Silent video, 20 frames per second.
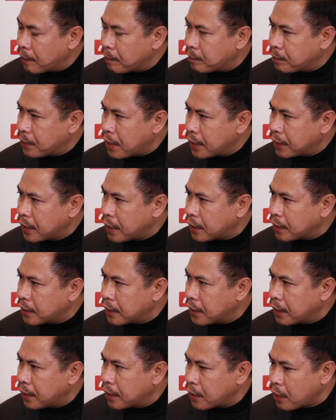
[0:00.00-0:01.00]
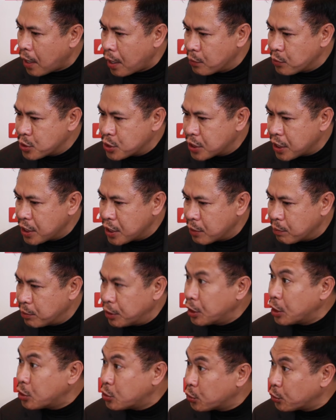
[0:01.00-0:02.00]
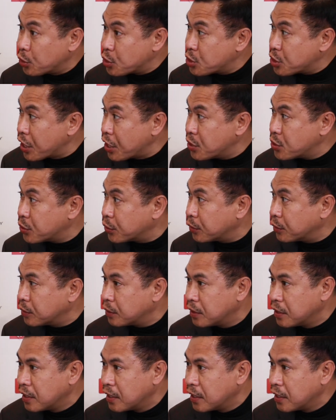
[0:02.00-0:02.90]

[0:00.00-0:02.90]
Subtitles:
product, I would say miniaturization,